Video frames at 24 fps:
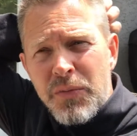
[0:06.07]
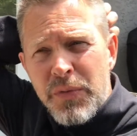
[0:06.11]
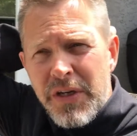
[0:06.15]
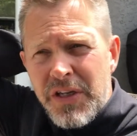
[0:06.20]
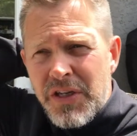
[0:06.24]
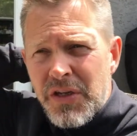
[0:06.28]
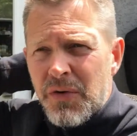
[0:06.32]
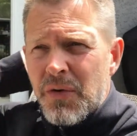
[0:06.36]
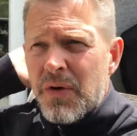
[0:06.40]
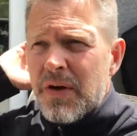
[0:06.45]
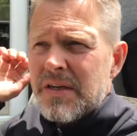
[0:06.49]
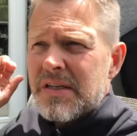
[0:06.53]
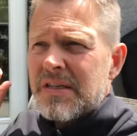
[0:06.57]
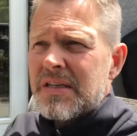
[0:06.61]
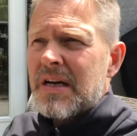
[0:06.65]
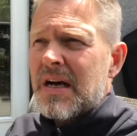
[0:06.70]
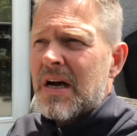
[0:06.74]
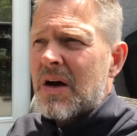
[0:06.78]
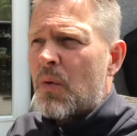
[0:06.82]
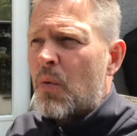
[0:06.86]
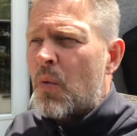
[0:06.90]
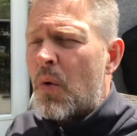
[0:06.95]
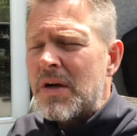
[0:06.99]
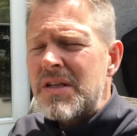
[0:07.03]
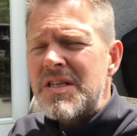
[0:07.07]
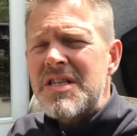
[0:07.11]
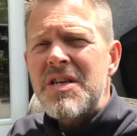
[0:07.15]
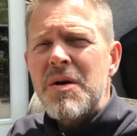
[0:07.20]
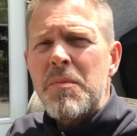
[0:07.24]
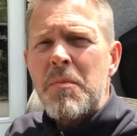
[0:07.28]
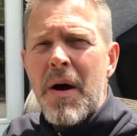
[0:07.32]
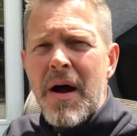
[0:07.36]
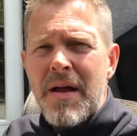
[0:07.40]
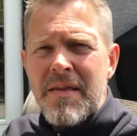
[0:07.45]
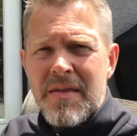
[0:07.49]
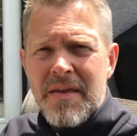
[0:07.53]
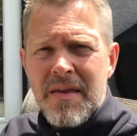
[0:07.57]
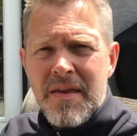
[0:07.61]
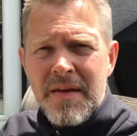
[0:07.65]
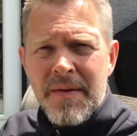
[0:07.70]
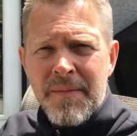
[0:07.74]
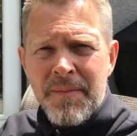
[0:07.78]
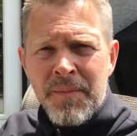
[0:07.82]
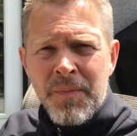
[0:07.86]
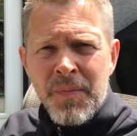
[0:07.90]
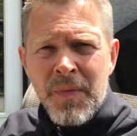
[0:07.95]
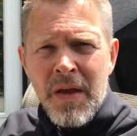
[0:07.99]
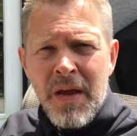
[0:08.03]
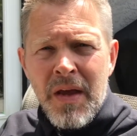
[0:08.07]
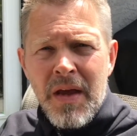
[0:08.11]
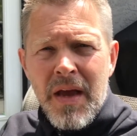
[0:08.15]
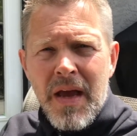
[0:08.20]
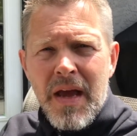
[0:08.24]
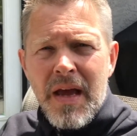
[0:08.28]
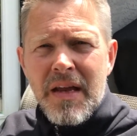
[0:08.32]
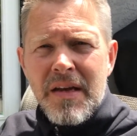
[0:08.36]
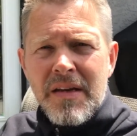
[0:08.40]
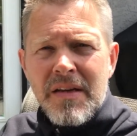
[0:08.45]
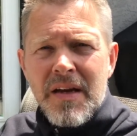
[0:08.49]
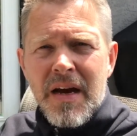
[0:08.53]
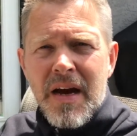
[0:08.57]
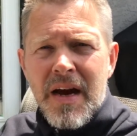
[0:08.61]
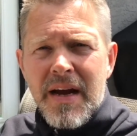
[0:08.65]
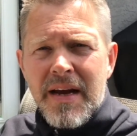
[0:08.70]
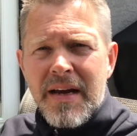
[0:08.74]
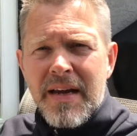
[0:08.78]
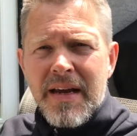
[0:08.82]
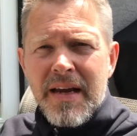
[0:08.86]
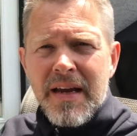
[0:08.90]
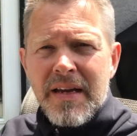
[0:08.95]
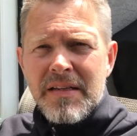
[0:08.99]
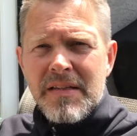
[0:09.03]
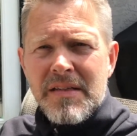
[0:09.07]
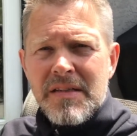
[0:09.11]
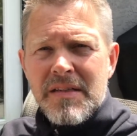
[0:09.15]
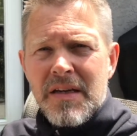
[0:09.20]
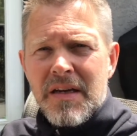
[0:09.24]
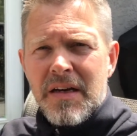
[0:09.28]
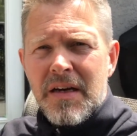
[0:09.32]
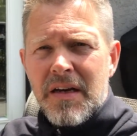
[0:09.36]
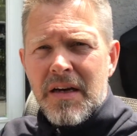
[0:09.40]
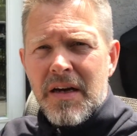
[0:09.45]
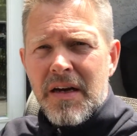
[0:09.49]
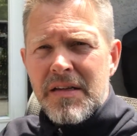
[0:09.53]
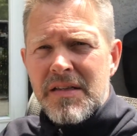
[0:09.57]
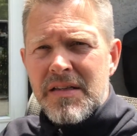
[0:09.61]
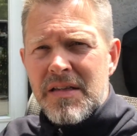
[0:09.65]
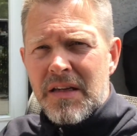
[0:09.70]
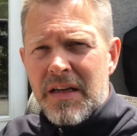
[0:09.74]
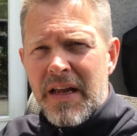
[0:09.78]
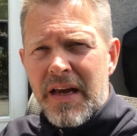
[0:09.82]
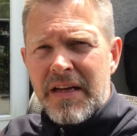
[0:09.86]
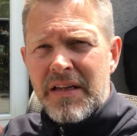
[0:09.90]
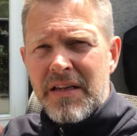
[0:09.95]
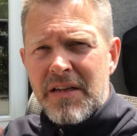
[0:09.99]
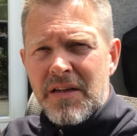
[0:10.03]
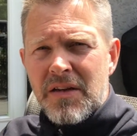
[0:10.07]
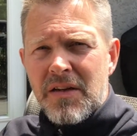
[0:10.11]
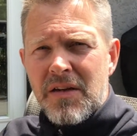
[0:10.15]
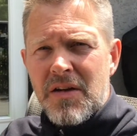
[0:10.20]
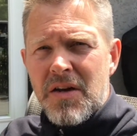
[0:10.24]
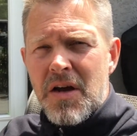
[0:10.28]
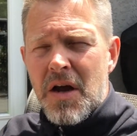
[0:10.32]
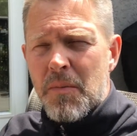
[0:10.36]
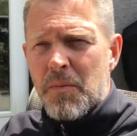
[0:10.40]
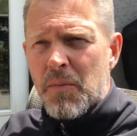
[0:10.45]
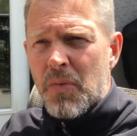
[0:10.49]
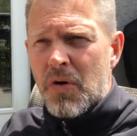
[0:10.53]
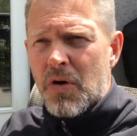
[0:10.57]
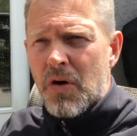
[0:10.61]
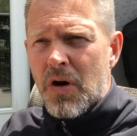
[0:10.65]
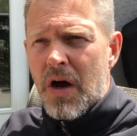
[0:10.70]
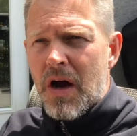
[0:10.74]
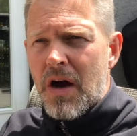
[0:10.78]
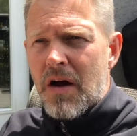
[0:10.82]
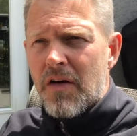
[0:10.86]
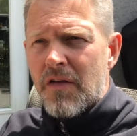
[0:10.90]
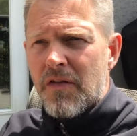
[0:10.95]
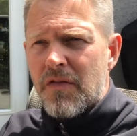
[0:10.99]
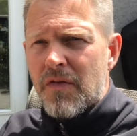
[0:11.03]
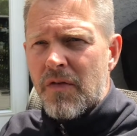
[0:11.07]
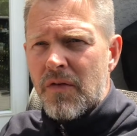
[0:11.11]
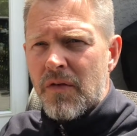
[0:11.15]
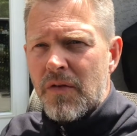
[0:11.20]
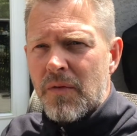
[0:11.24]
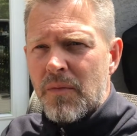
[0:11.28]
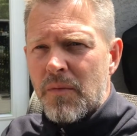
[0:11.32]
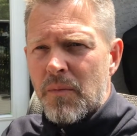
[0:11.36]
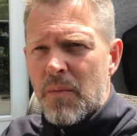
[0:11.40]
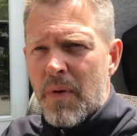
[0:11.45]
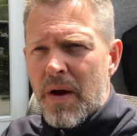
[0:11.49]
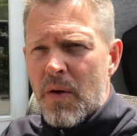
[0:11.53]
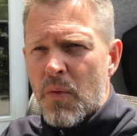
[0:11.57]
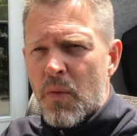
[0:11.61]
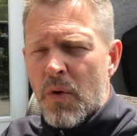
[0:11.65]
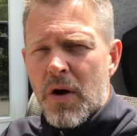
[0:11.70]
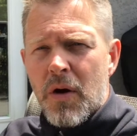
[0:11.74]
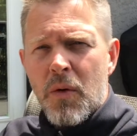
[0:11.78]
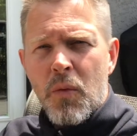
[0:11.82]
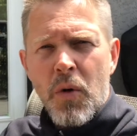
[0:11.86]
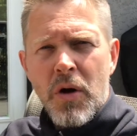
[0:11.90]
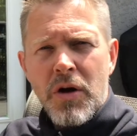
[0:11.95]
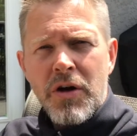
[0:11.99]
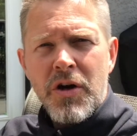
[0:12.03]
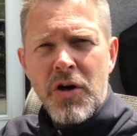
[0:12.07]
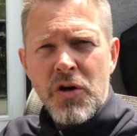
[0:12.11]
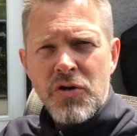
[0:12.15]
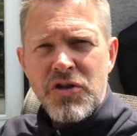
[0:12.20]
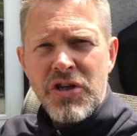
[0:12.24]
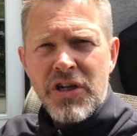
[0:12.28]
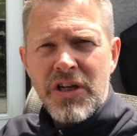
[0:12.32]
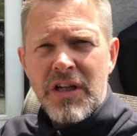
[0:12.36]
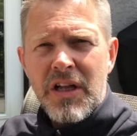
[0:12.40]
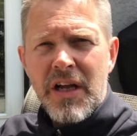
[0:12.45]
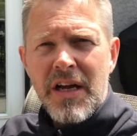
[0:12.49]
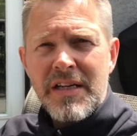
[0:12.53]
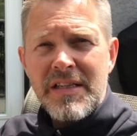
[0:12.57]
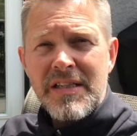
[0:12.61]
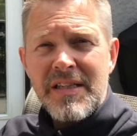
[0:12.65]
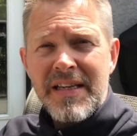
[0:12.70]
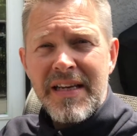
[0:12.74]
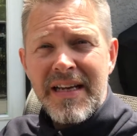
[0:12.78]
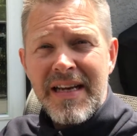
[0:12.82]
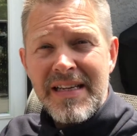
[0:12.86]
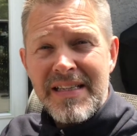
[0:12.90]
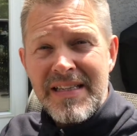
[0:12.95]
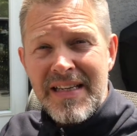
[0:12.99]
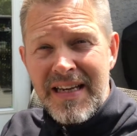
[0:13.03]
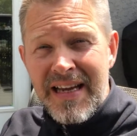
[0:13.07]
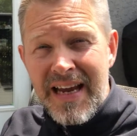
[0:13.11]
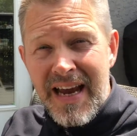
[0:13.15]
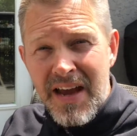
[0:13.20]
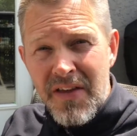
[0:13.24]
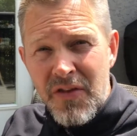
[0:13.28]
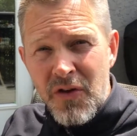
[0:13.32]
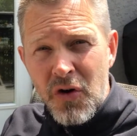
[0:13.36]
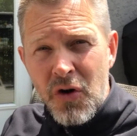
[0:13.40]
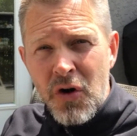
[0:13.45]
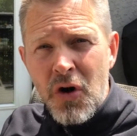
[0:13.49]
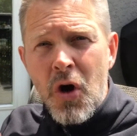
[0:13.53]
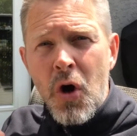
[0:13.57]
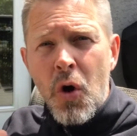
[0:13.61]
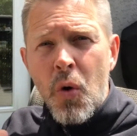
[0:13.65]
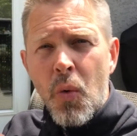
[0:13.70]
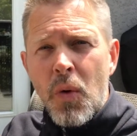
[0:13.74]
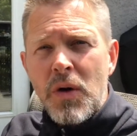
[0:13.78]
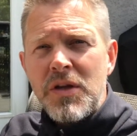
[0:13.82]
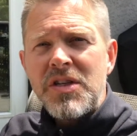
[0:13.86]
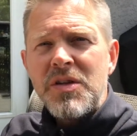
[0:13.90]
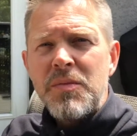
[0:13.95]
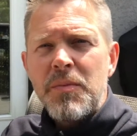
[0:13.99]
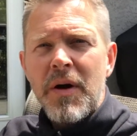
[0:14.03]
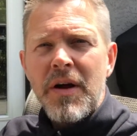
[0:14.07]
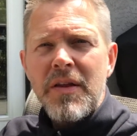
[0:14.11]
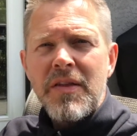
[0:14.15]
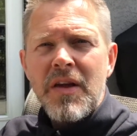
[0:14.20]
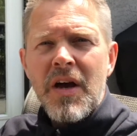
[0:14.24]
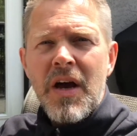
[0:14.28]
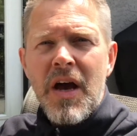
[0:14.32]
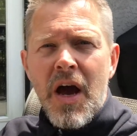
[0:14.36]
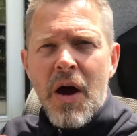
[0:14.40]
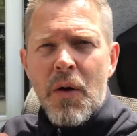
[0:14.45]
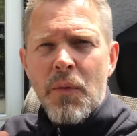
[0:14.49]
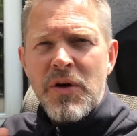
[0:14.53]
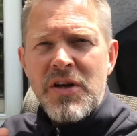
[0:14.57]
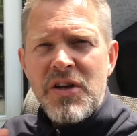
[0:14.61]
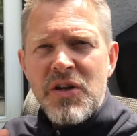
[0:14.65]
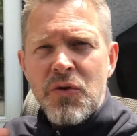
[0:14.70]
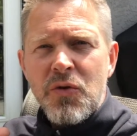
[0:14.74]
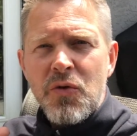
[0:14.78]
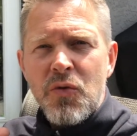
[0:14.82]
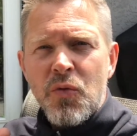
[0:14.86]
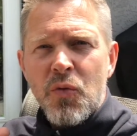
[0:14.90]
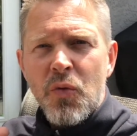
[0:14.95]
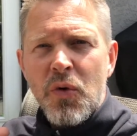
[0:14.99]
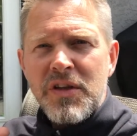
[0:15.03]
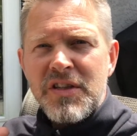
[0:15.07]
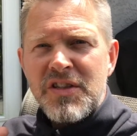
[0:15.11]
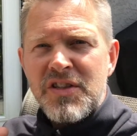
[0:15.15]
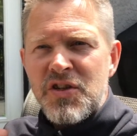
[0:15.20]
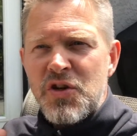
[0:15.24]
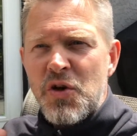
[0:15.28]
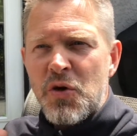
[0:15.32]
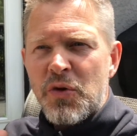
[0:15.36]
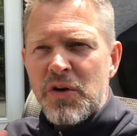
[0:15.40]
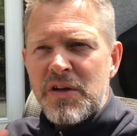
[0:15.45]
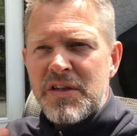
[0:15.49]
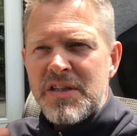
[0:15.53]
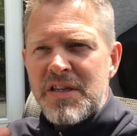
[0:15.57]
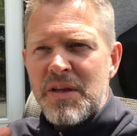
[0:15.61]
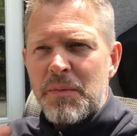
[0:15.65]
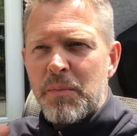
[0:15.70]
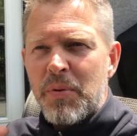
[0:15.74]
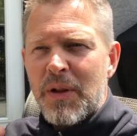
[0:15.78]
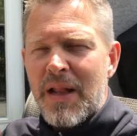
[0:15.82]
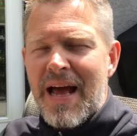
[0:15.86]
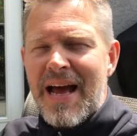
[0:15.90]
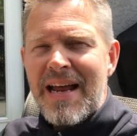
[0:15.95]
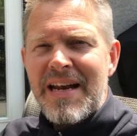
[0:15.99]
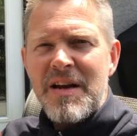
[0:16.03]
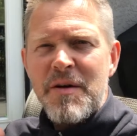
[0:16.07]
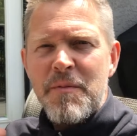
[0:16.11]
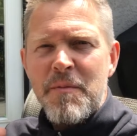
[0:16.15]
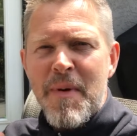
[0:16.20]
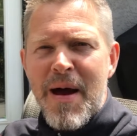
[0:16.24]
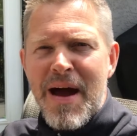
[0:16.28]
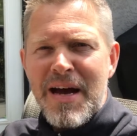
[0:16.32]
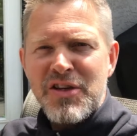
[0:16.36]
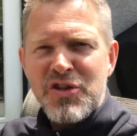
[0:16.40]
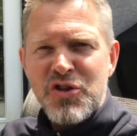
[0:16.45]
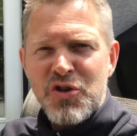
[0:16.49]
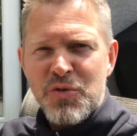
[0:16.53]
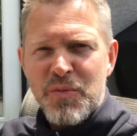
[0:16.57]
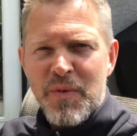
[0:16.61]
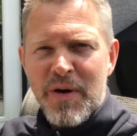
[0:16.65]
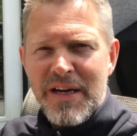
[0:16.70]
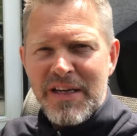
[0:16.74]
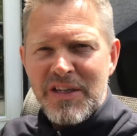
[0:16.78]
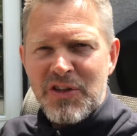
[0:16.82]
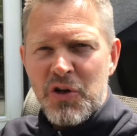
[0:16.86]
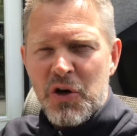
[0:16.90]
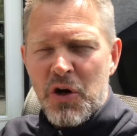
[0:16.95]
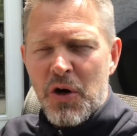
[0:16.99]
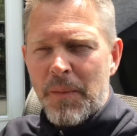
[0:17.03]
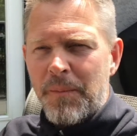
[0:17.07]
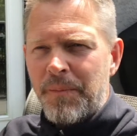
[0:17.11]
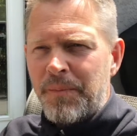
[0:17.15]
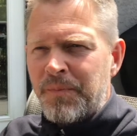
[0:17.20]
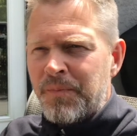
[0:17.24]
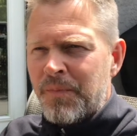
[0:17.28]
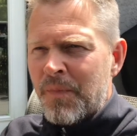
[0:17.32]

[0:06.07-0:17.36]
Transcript: We do it once a month, and I get a select number of my one-on-one coaching clients. They get together once a month, and we do what's known as the Platinum Mastermind call.